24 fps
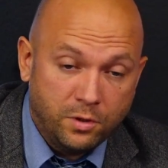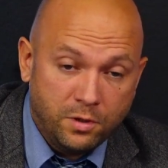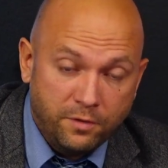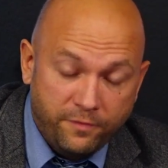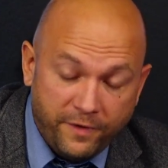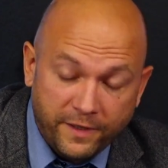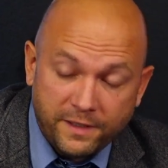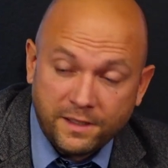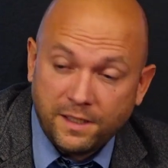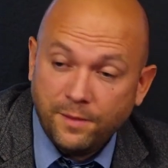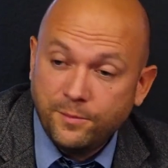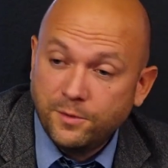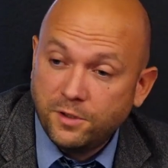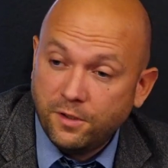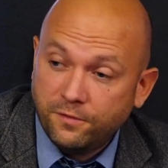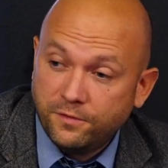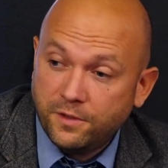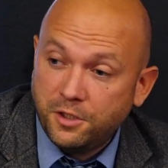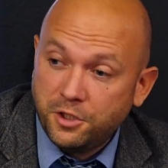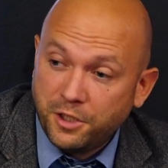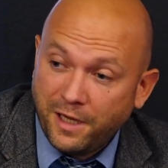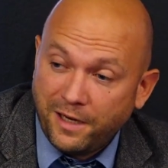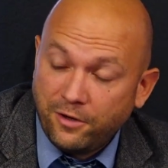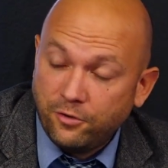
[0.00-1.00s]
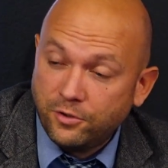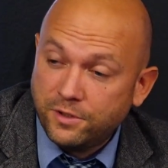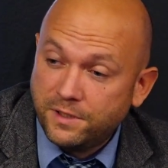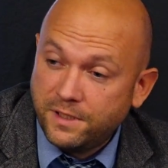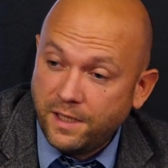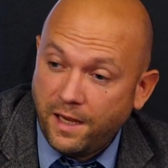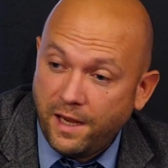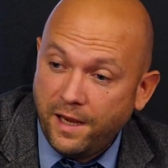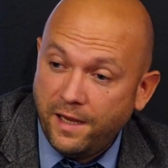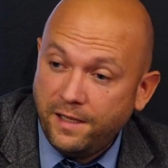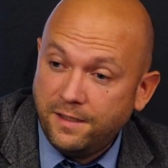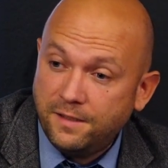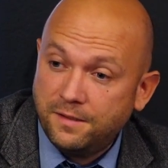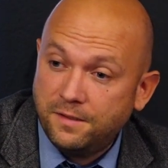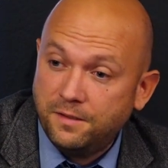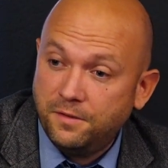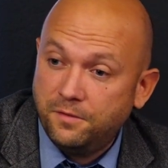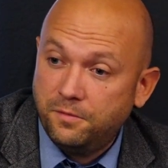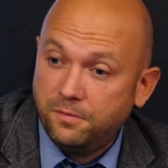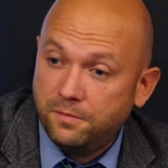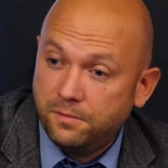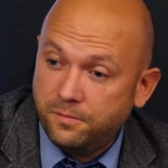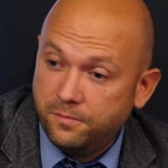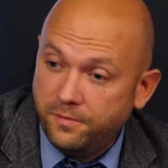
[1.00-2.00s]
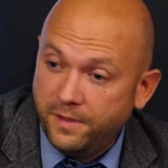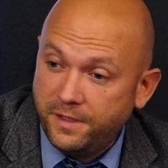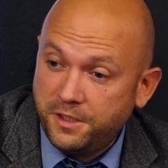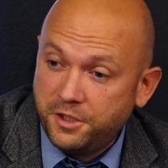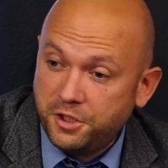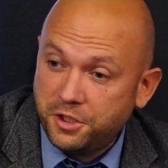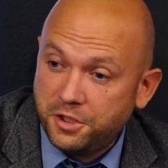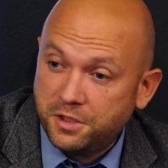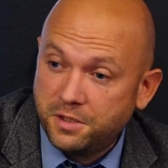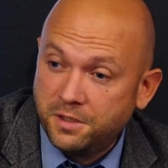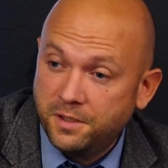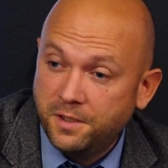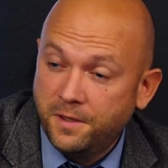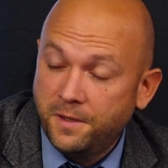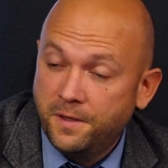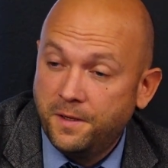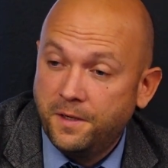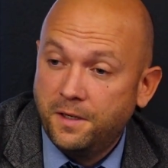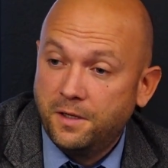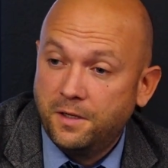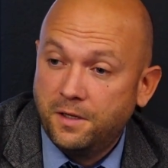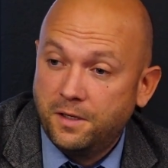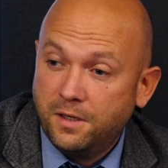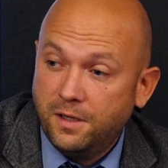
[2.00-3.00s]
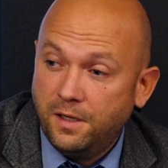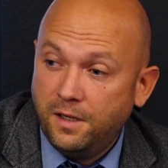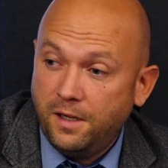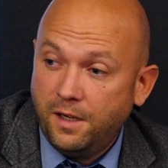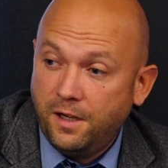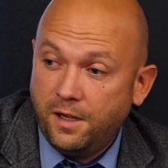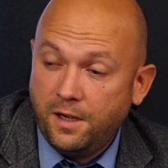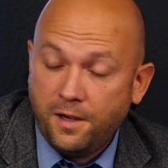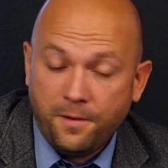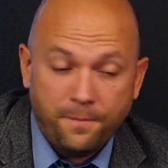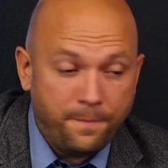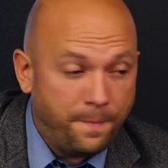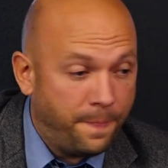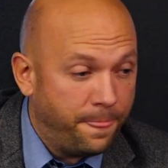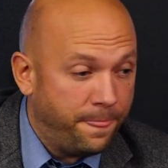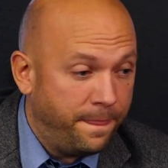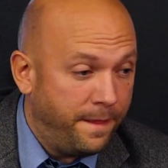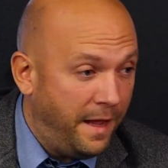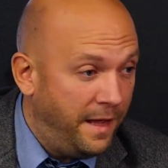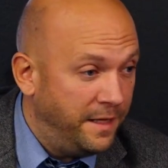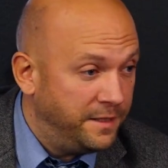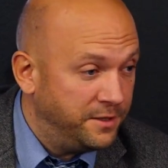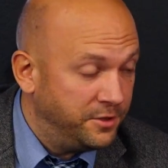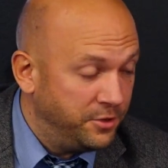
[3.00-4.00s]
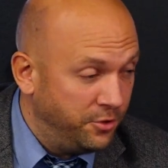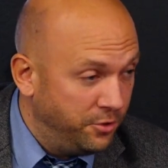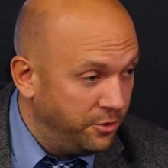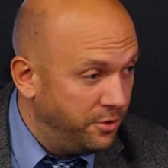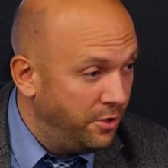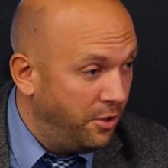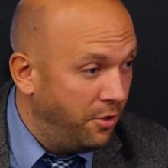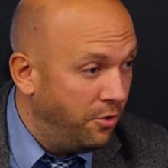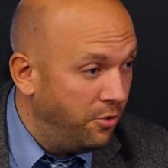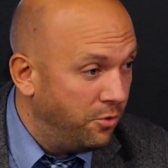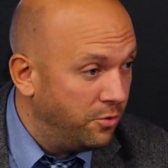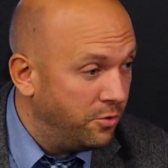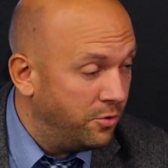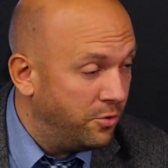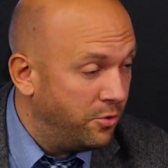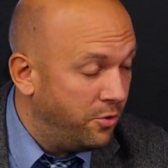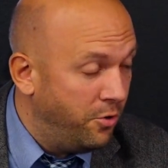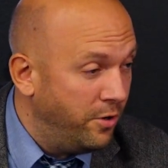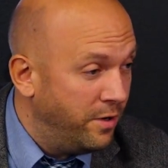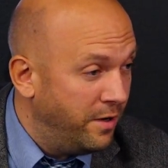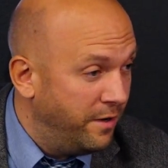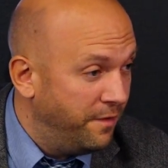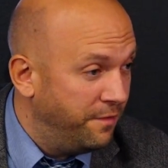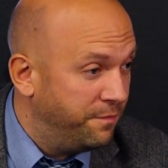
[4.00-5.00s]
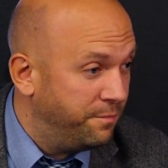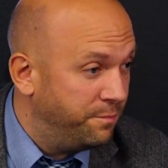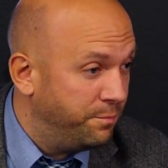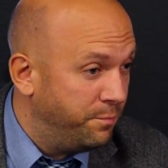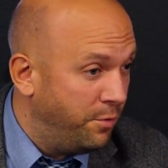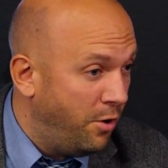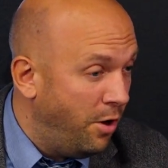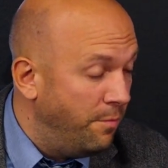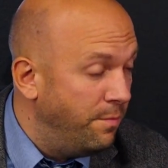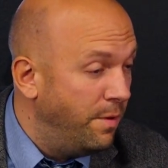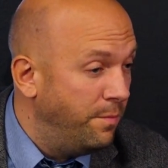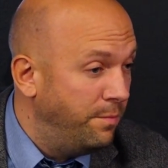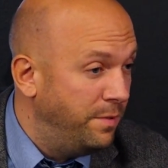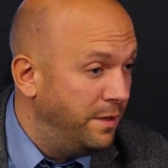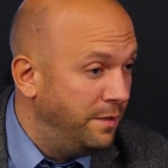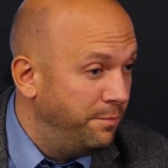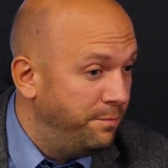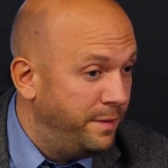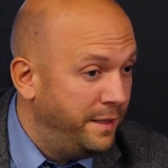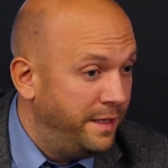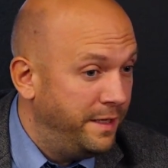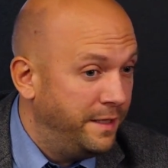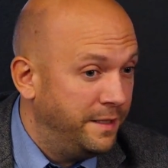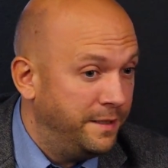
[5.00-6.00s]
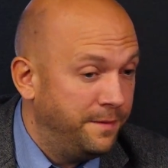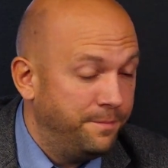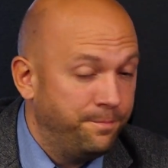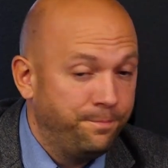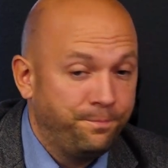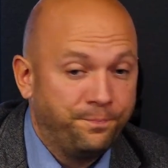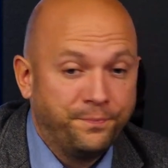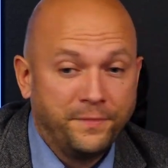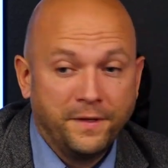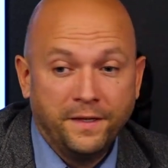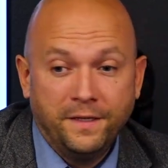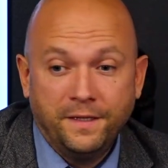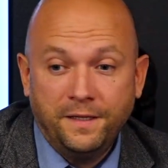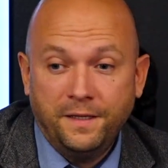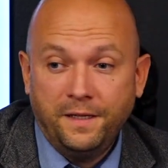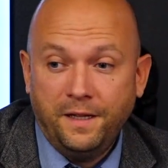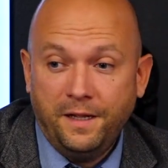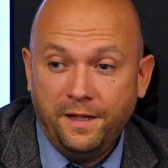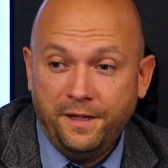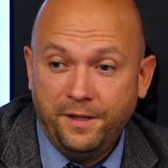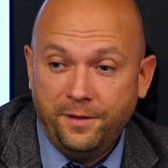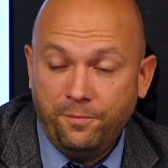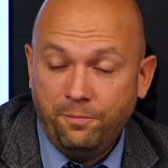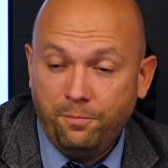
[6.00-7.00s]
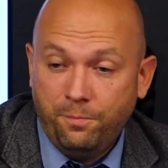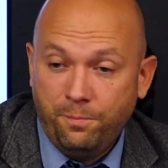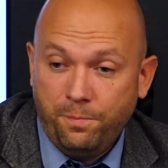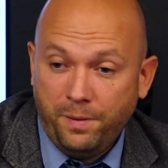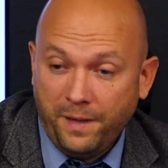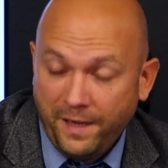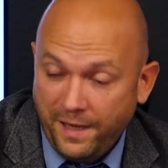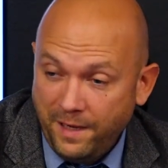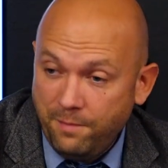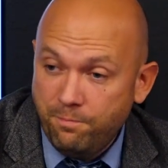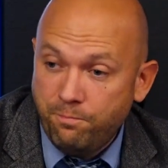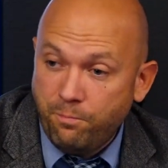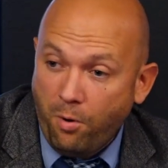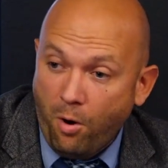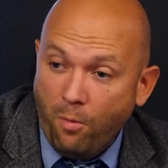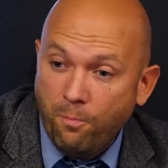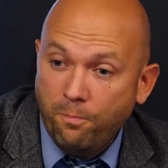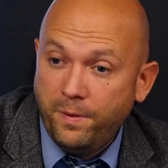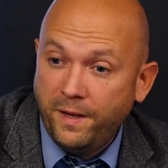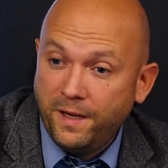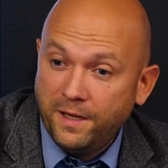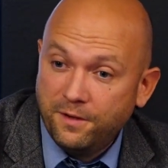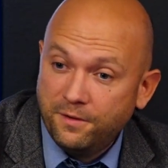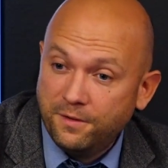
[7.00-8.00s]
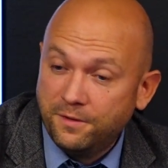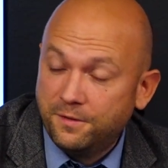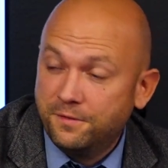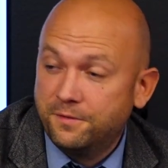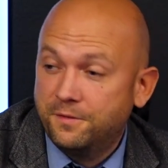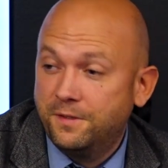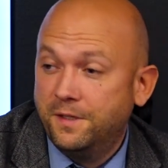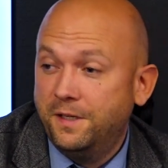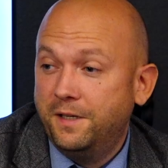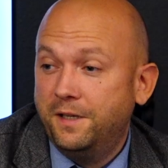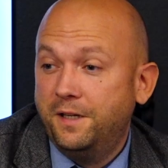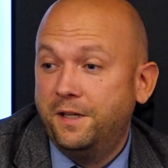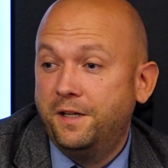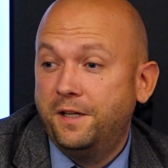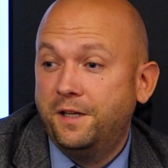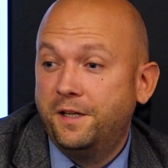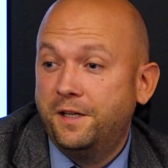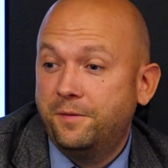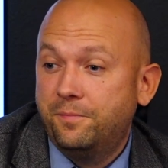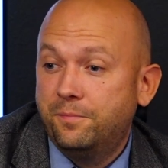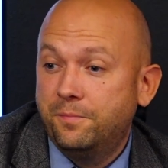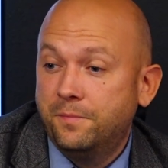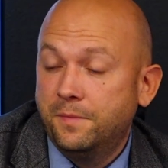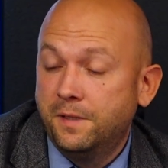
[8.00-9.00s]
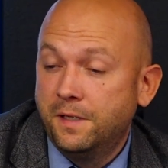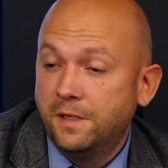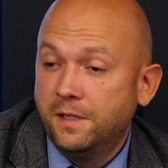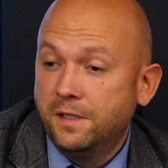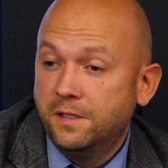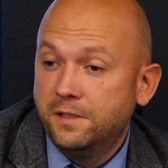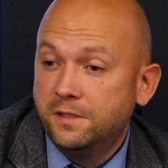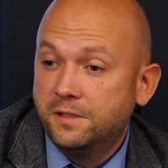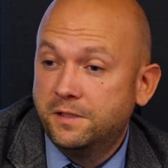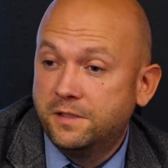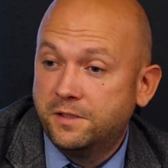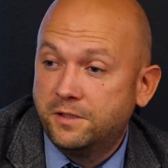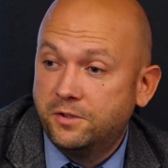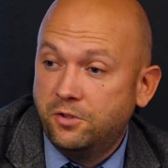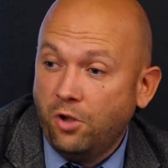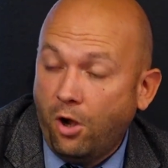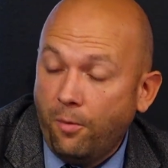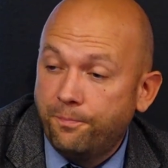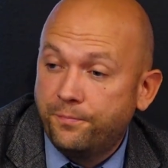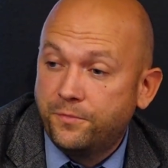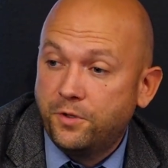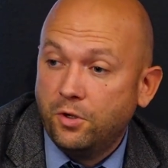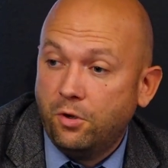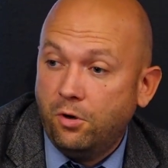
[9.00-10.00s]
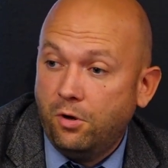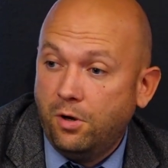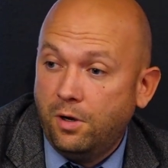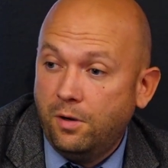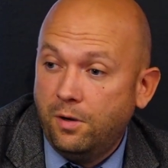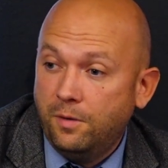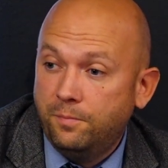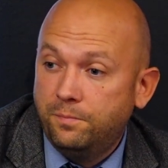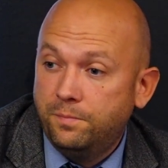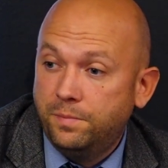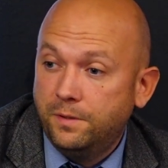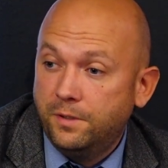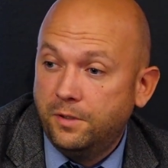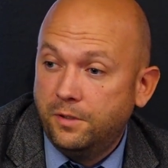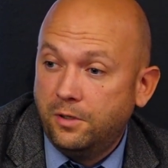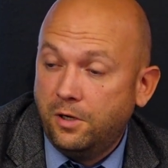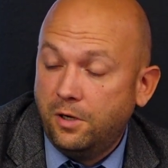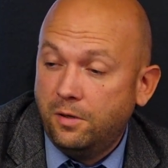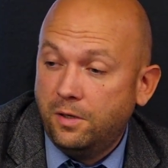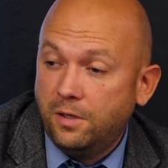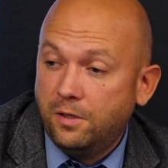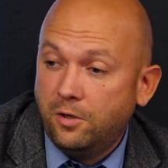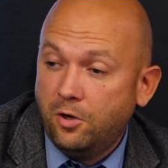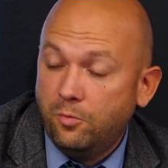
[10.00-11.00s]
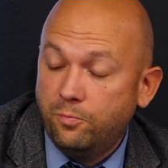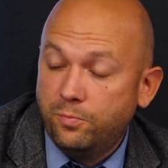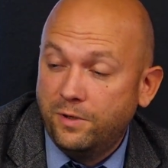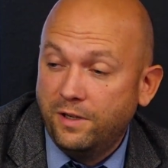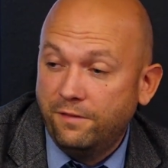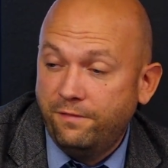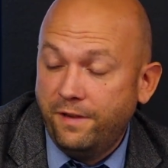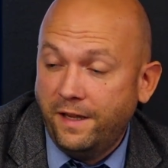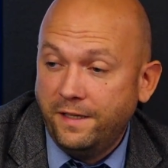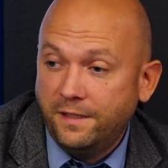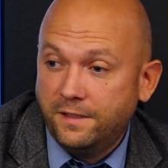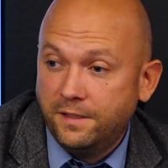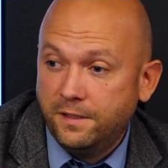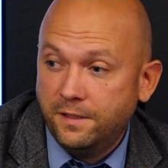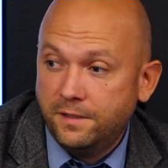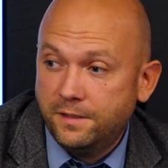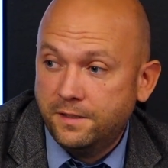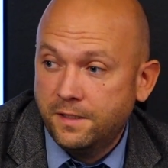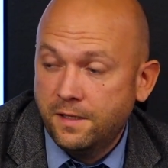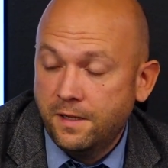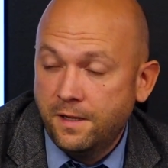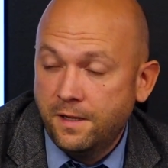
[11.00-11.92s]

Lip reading: victims of the genocide, which, as you know, could have probably been by bombing stopped or prevented.